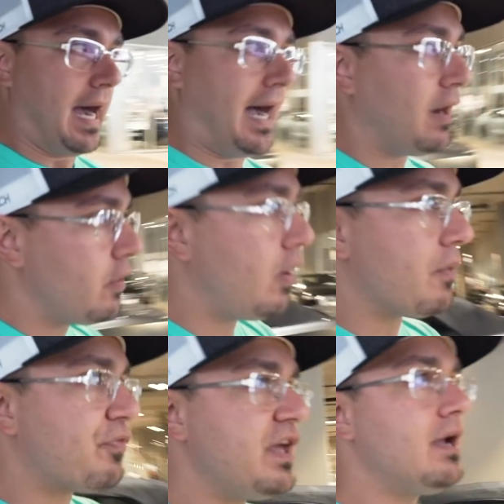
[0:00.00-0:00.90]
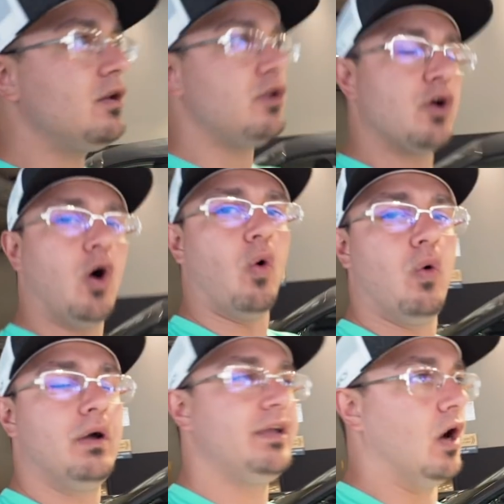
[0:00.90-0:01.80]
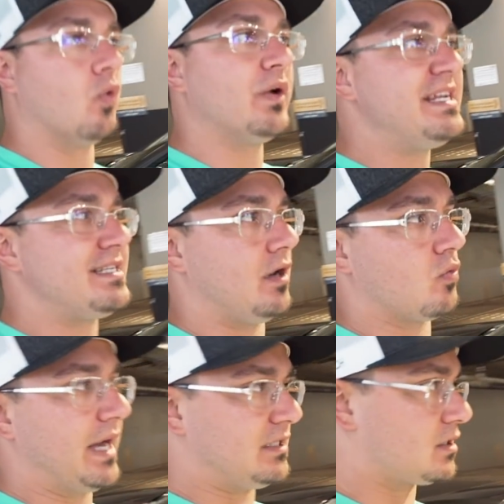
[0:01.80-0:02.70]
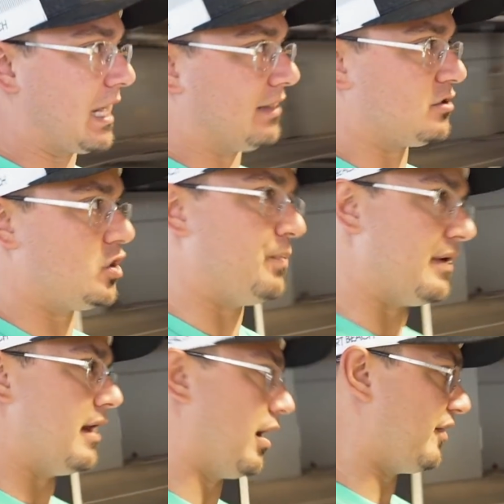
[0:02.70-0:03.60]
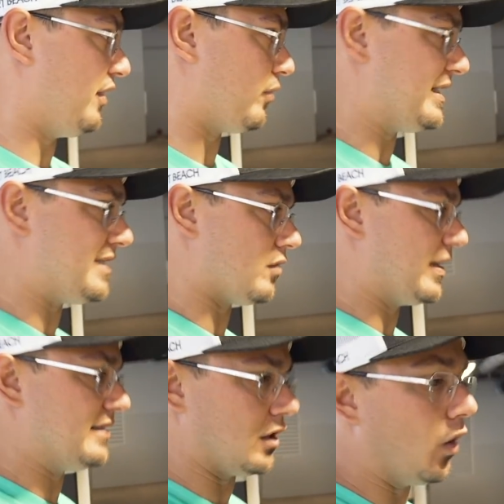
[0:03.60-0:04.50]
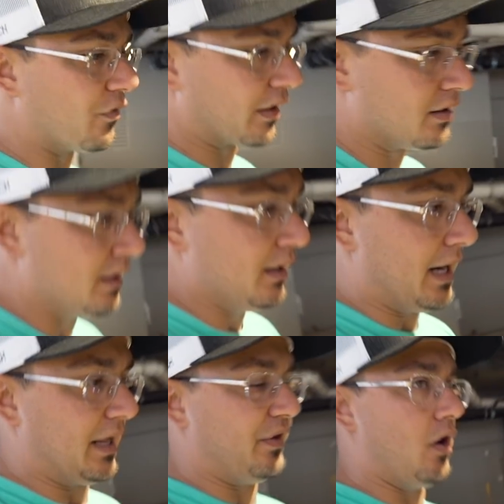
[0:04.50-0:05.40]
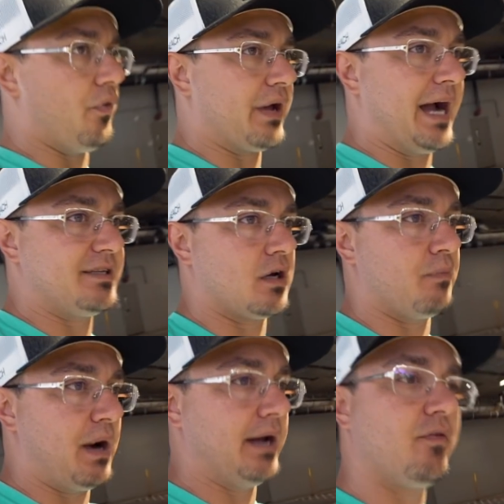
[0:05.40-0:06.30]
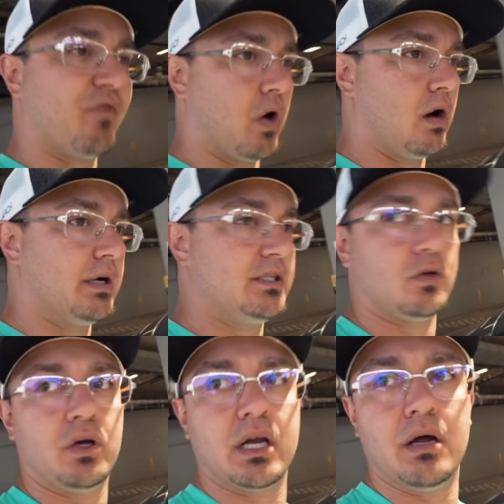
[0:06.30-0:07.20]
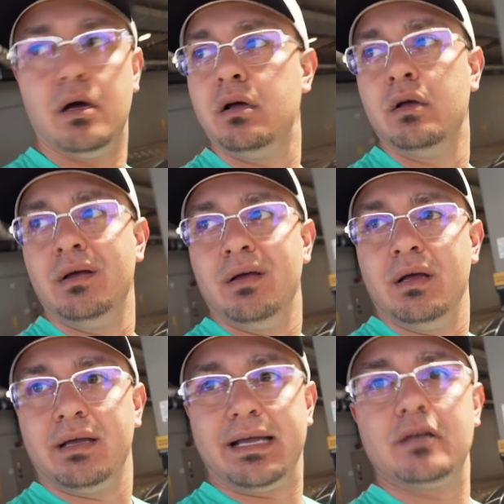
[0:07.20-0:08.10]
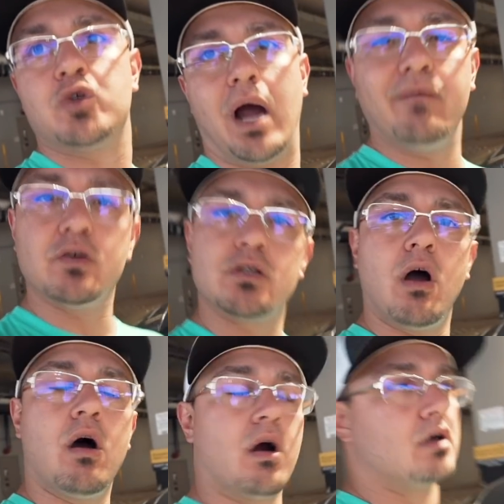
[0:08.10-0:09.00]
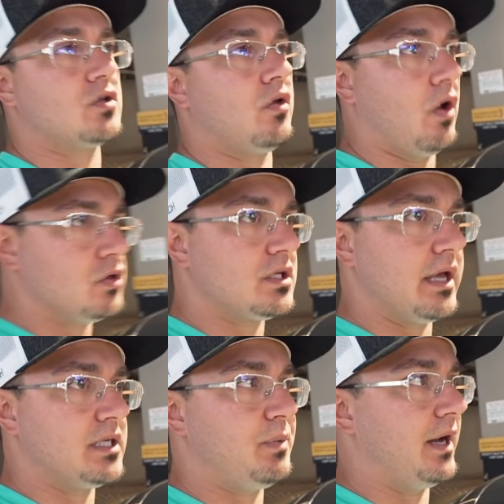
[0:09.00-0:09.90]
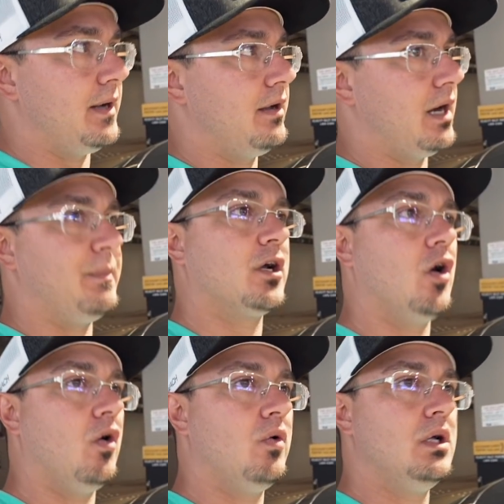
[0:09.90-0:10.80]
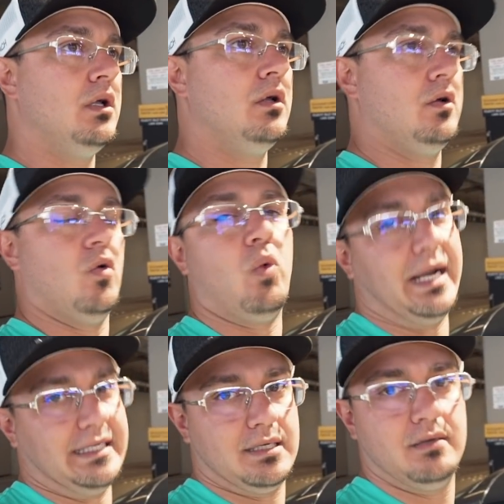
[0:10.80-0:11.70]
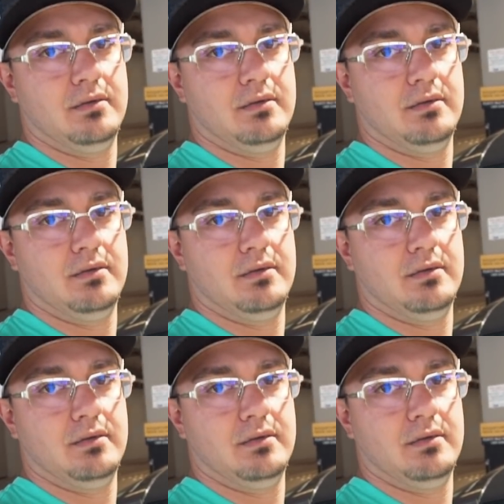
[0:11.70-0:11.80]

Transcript: I don't know, I'm thinking to go, you know, resell red's kind of stupid now. I think resell red's over. And I think all the guys that are buying Ferraris are looking to get driver's cars or those things, but I'm gonna go white,